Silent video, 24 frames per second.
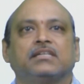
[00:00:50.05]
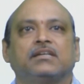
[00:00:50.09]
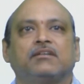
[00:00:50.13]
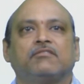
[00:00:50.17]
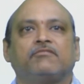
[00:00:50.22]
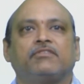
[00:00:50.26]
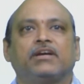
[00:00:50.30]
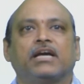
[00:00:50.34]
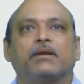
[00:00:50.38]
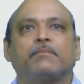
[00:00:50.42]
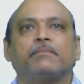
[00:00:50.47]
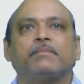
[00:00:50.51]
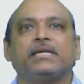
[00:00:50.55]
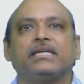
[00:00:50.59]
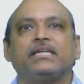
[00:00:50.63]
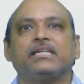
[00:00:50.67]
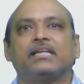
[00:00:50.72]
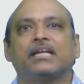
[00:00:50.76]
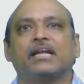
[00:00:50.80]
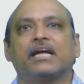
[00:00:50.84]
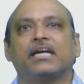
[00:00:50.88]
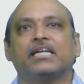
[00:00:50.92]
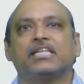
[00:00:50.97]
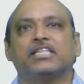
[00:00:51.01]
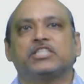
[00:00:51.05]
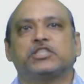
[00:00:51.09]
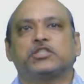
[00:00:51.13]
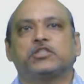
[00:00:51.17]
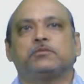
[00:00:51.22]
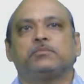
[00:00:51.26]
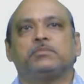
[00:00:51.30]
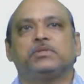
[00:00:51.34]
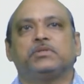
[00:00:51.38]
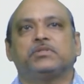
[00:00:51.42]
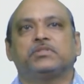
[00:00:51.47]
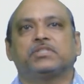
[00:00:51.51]
Fermi Dirac
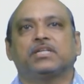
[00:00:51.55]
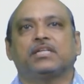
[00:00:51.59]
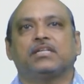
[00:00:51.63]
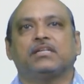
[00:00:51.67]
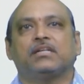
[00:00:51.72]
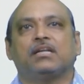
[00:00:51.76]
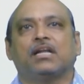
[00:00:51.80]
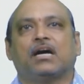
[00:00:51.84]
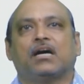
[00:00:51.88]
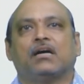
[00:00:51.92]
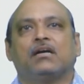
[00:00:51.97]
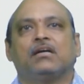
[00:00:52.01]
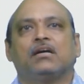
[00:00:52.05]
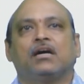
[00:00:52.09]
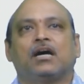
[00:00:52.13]
distribution law,